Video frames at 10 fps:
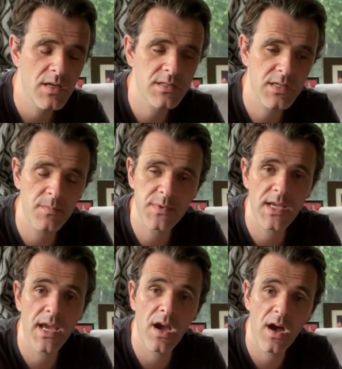Some
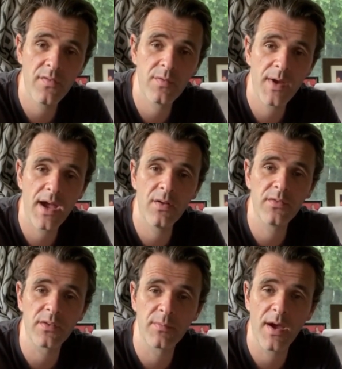say half a pound,
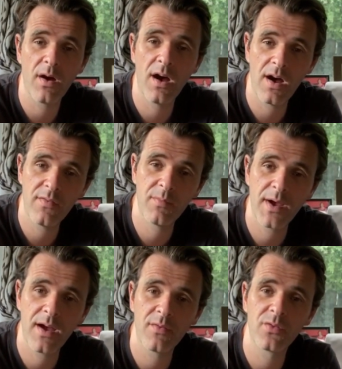it's about half a
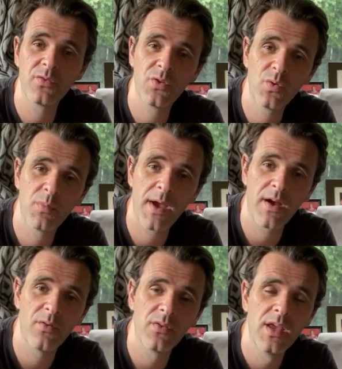pound to a
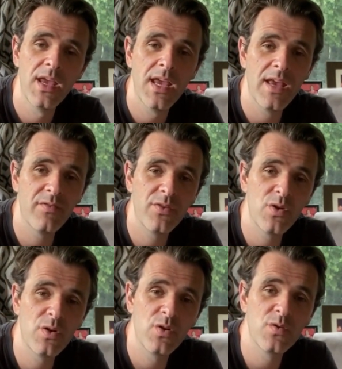pound. If you
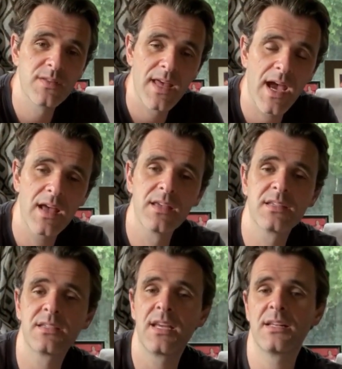lose that
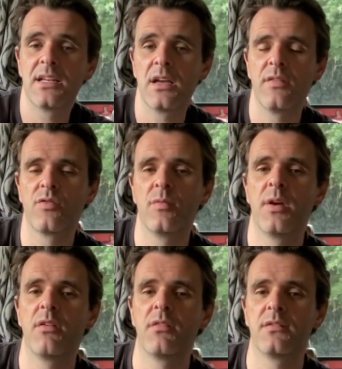steadily over a
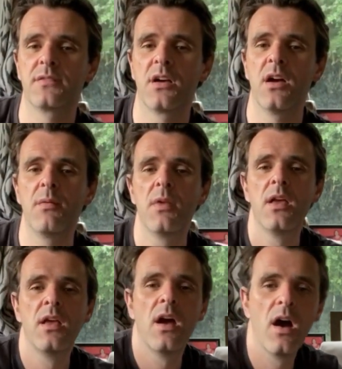period of time,
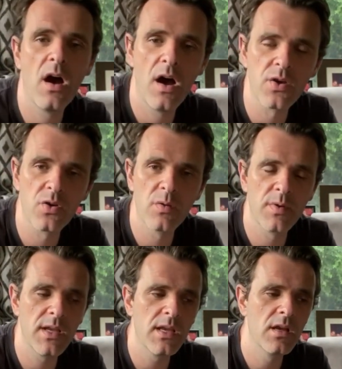
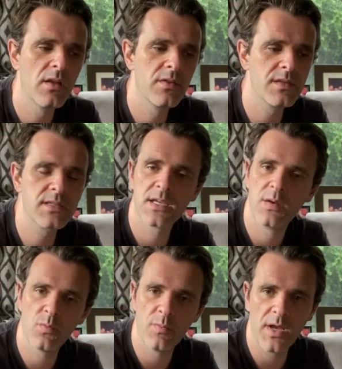arguably the skin
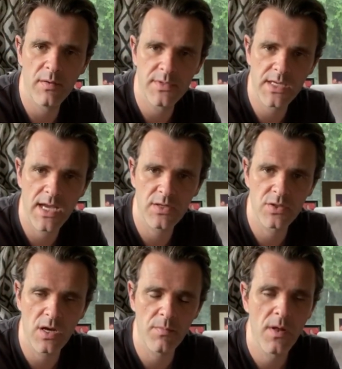will be able to catch
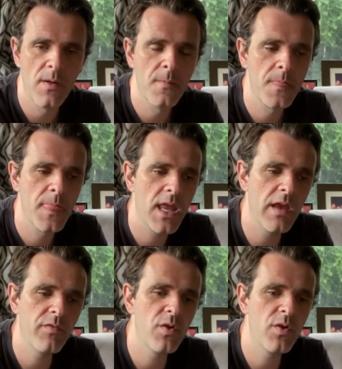up. If